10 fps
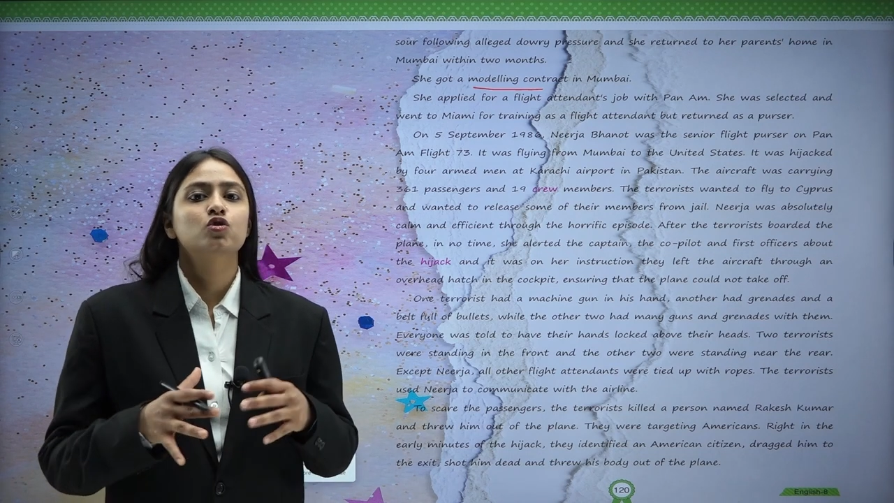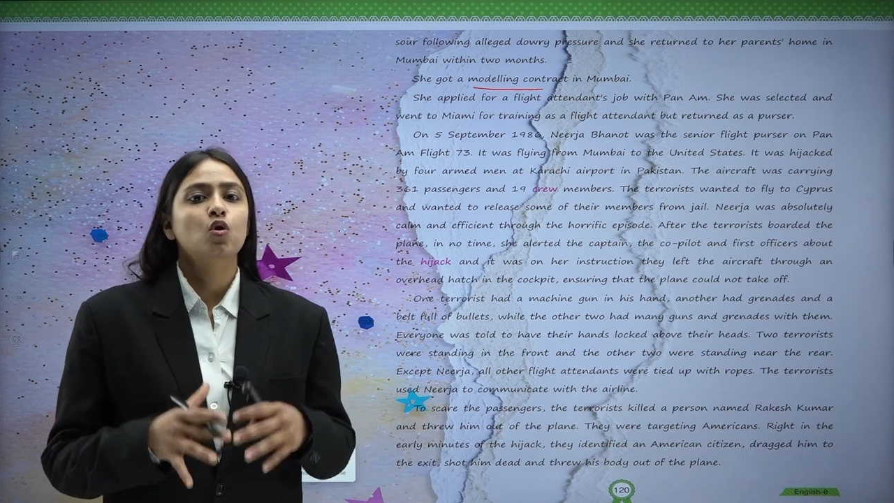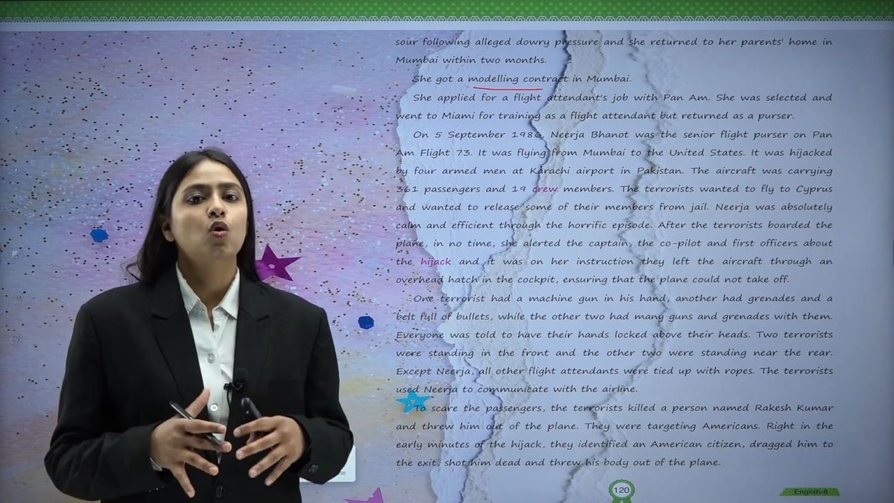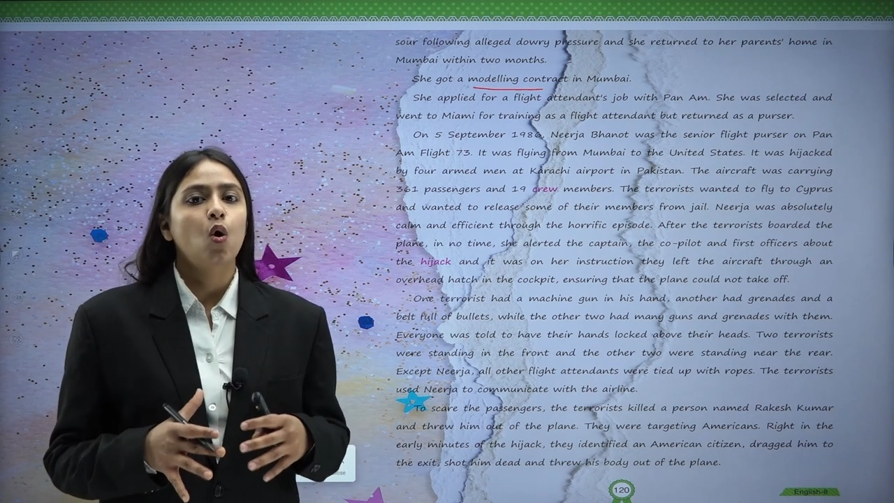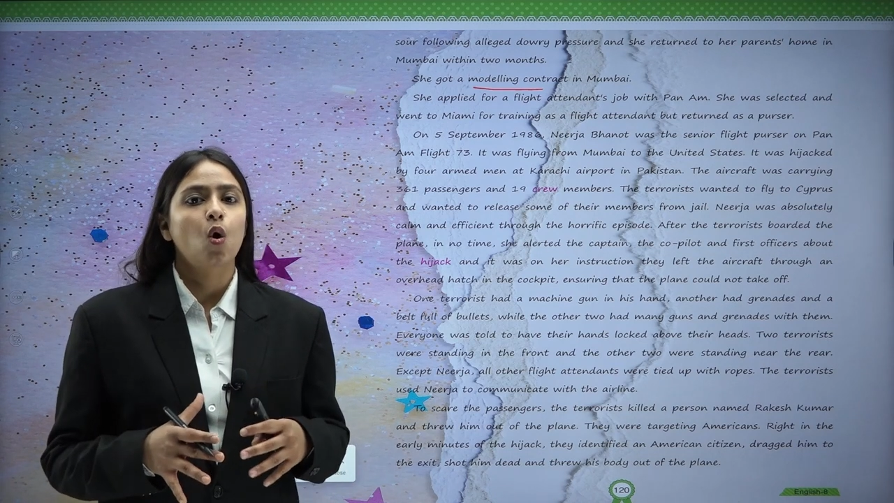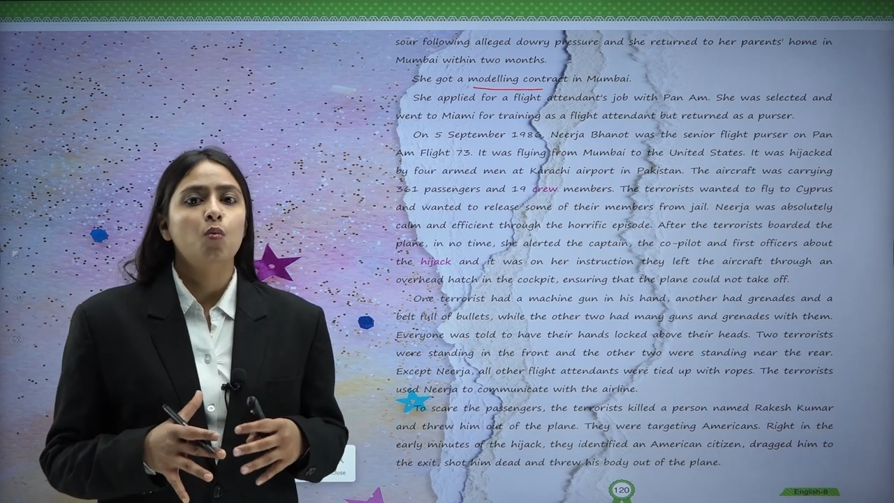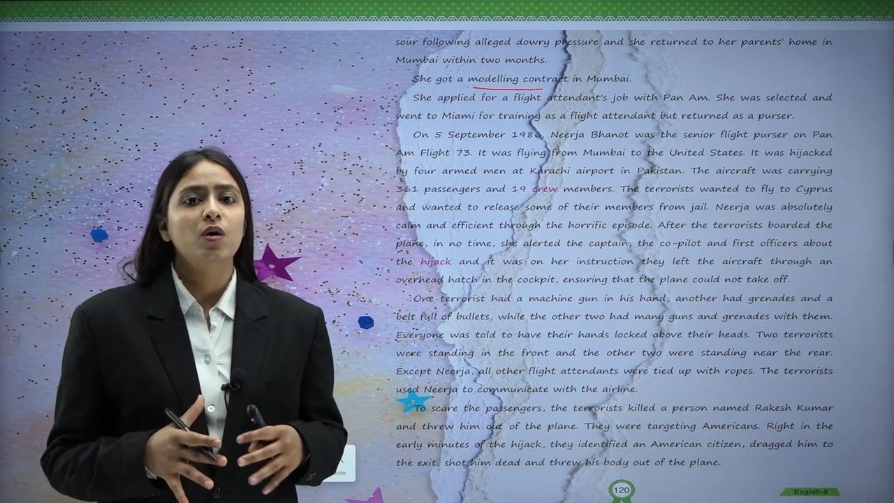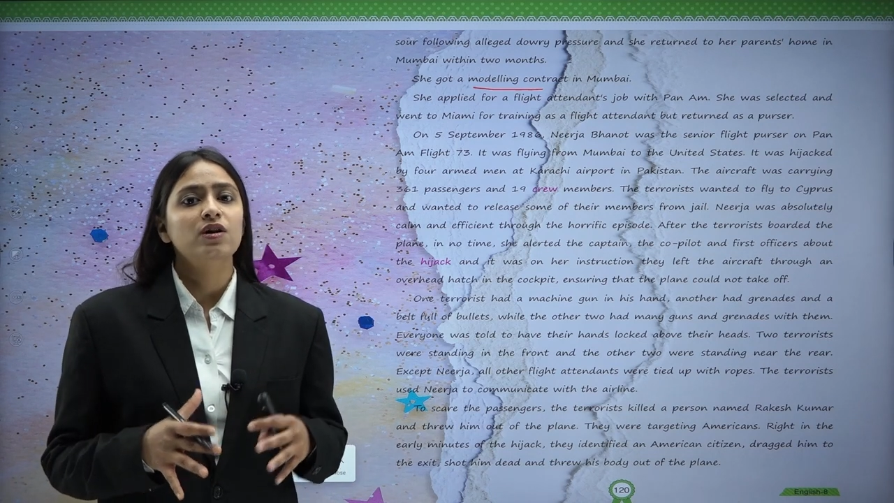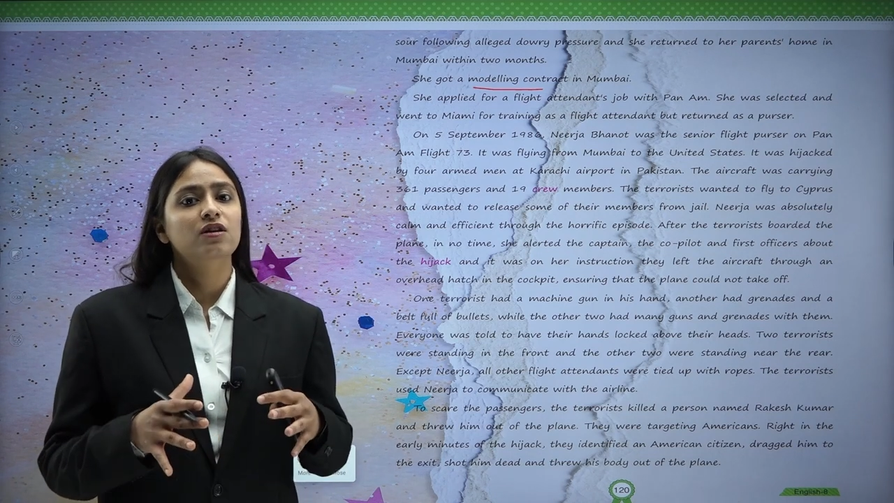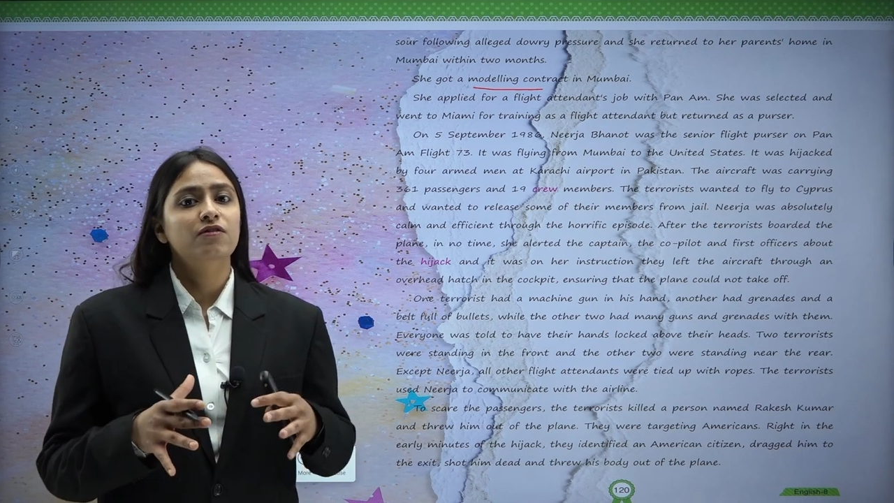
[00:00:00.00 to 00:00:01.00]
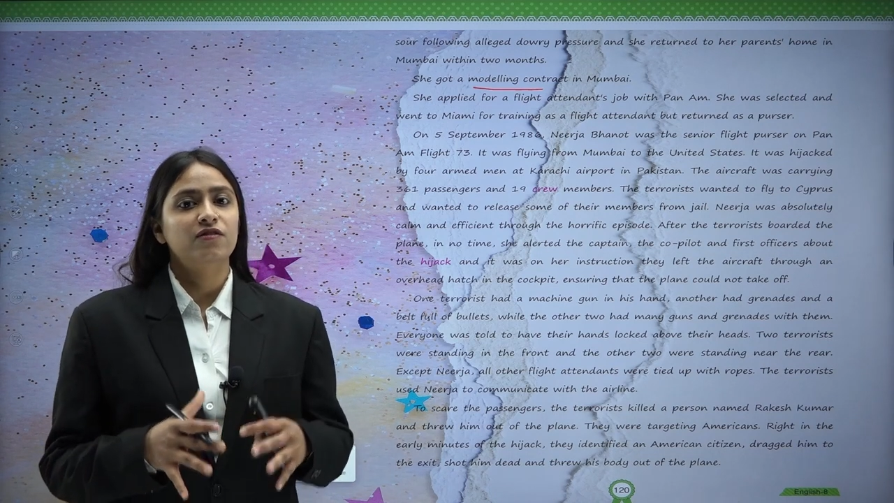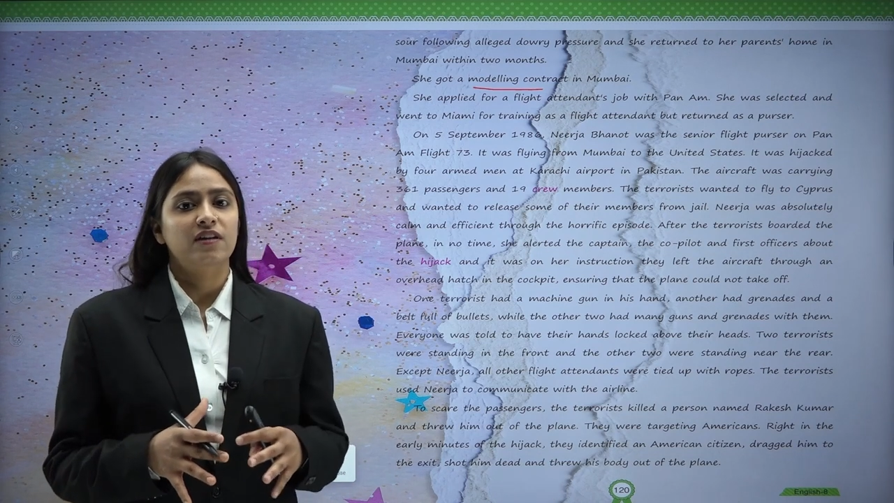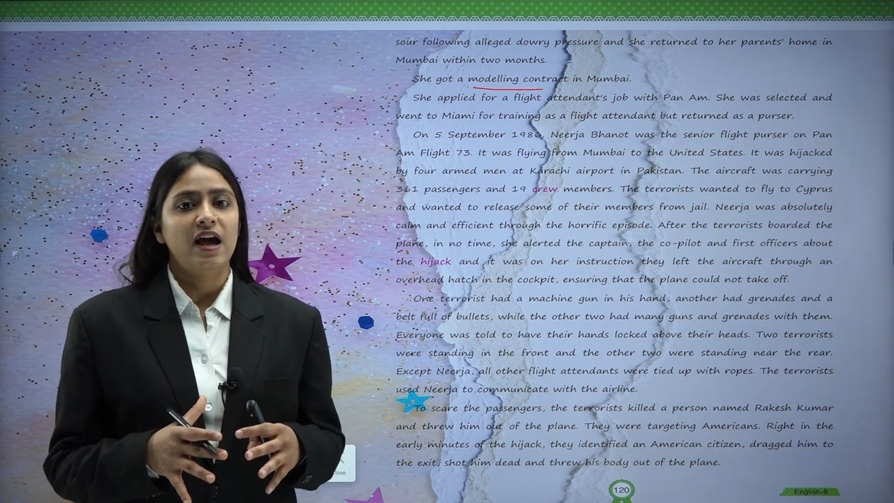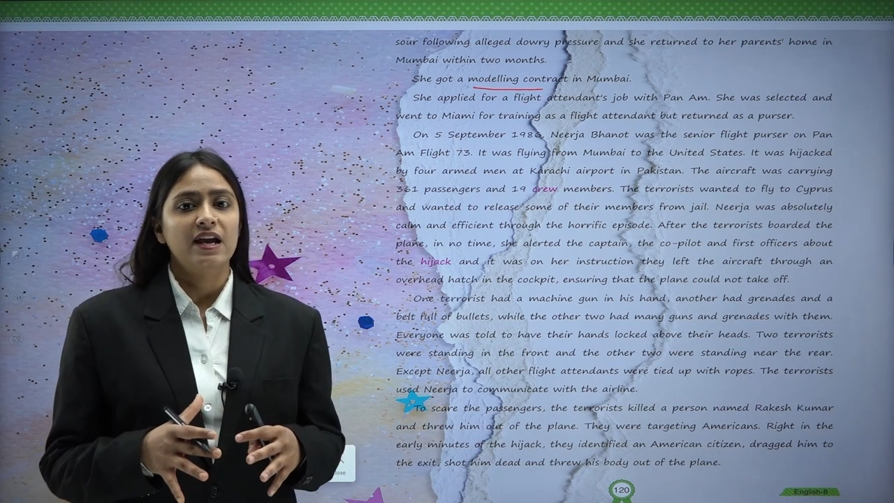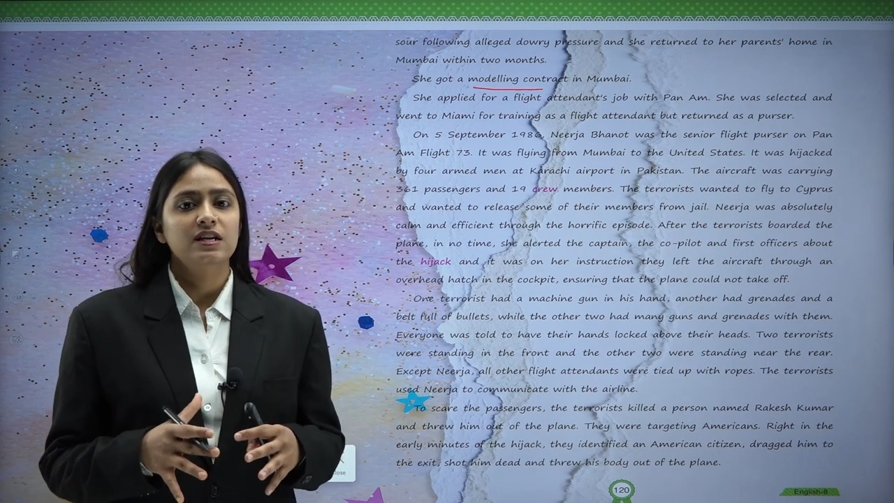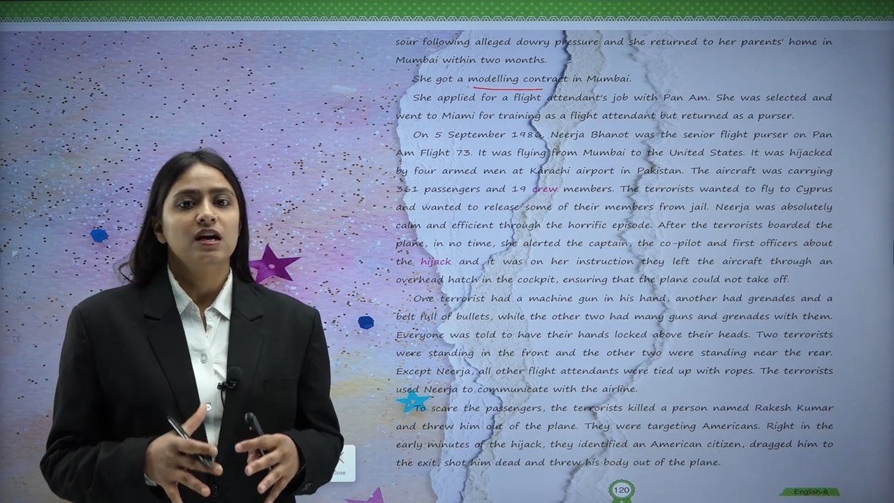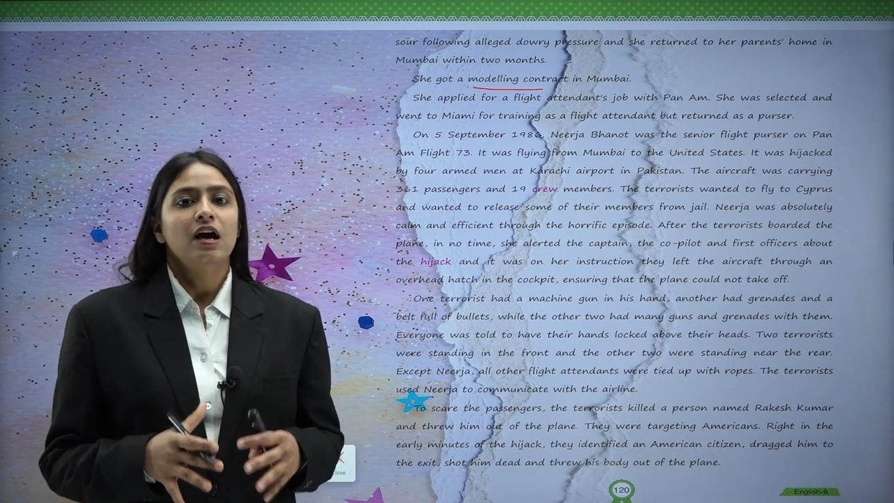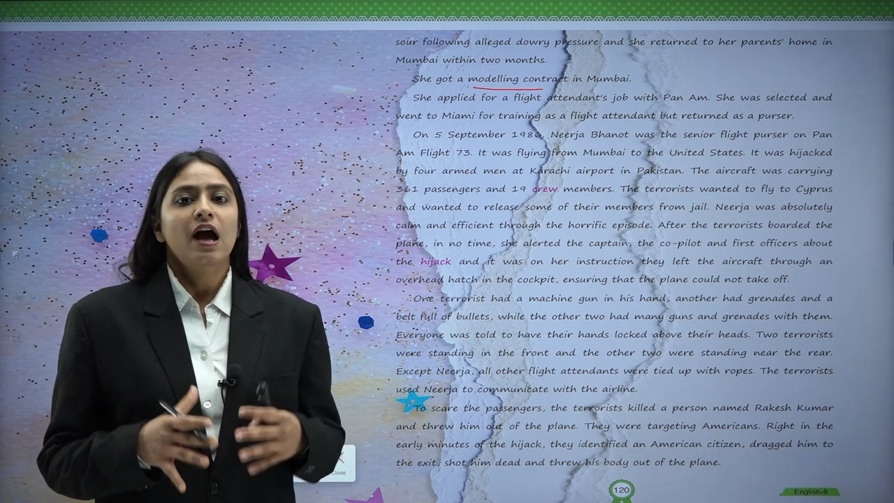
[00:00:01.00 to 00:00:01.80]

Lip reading: took over the flight,